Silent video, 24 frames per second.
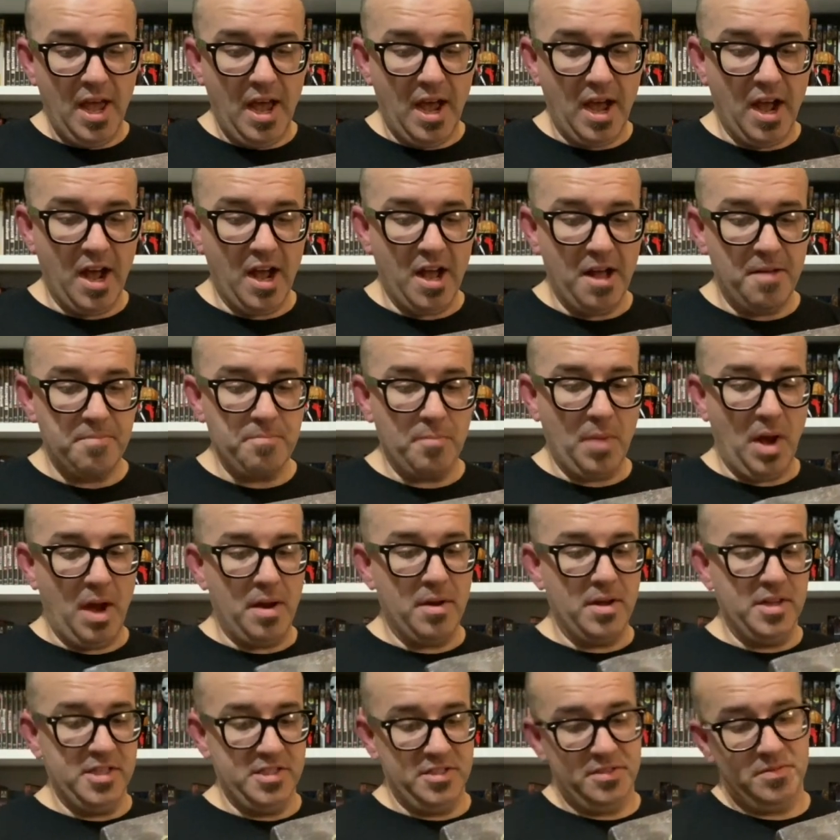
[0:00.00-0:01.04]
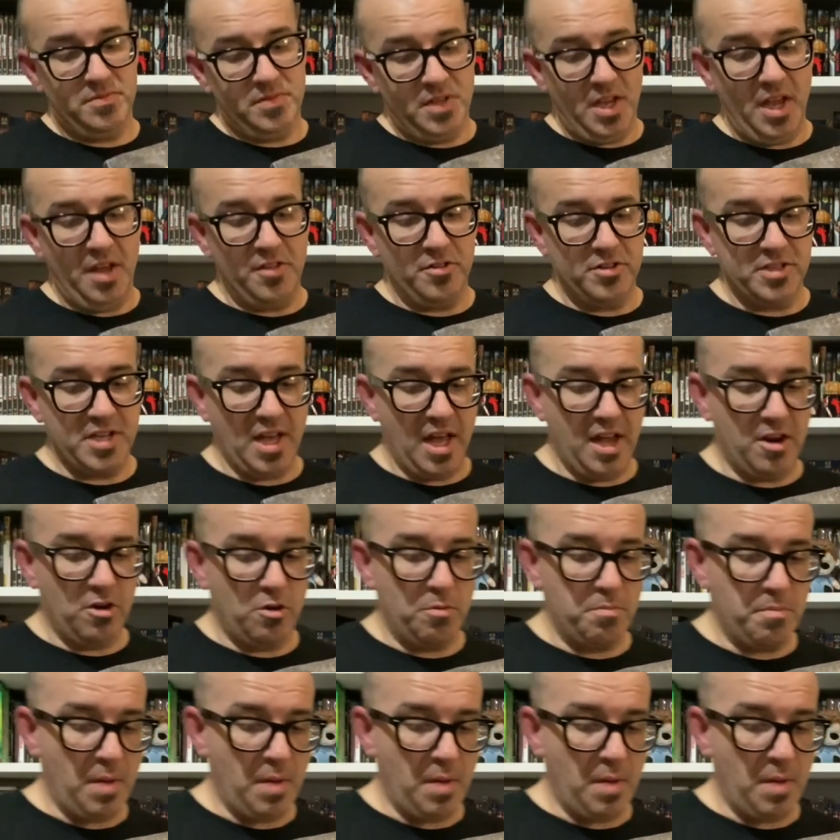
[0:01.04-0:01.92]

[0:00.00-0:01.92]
is the other title.